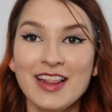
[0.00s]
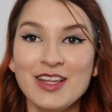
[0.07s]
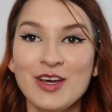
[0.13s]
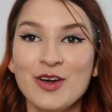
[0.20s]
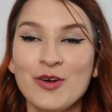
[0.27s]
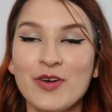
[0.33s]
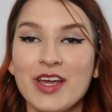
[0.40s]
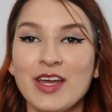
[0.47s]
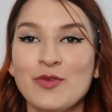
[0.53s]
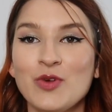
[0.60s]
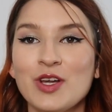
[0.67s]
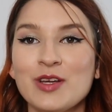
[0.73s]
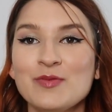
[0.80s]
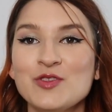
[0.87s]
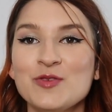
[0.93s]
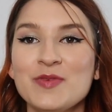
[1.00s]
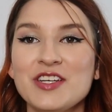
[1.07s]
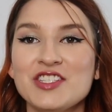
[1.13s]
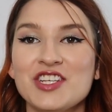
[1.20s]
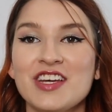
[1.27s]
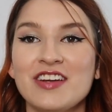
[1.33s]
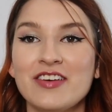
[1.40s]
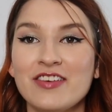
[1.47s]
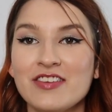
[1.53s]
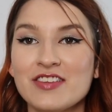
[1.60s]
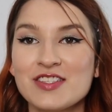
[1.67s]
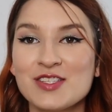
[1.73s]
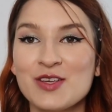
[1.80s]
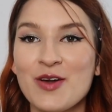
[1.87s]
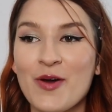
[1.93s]
Hello and welcome to my channel.
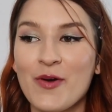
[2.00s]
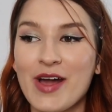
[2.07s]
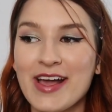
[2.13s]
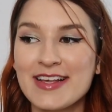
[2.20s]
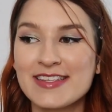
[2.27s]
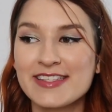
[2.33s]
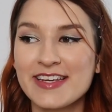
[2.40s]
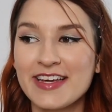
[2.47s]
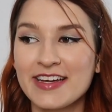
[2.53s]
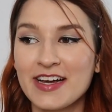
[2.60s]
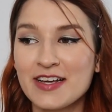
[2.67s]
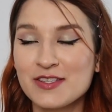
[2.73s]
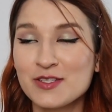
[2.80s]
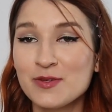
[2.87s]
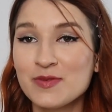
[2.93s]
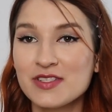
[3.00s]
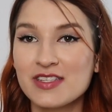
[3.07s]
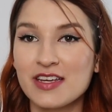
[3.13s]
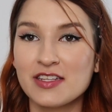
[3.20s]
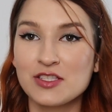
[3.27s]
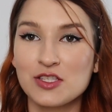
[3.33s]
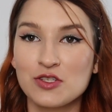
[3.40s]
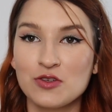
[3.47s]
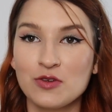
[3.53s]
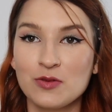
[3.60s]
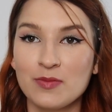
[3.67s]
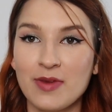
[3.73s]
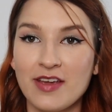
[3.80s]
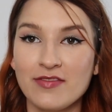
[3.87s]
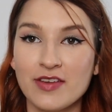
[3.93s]
So as a costume design
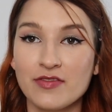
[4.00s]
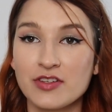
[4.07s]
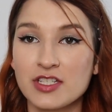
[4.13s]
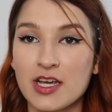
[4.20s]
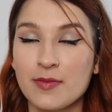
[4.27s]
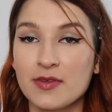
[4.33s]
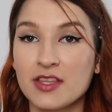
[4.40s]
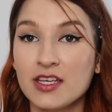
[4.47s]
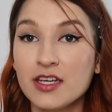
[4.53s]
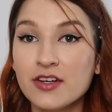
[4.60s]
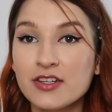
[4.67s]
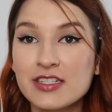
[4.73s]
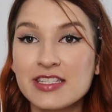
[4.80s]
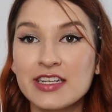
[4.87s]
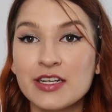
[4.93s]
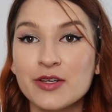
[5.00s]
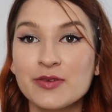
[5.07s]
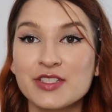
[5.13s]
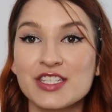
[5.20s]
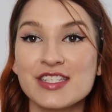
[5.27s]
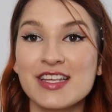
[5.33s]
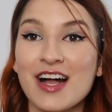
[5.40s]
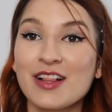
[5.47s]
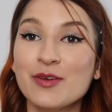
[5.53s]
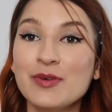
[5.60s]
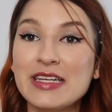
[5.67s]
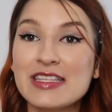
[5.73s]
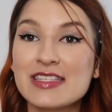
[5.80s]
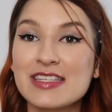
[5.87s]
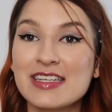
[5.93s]
student, my favorite time of the year is here, which is
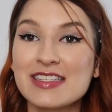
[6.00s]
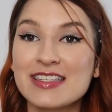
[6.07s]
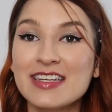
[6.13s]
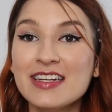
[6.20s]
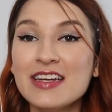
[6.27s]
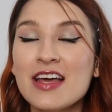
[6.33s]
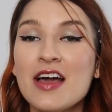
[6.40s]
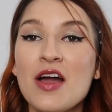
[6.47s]
Halloween season.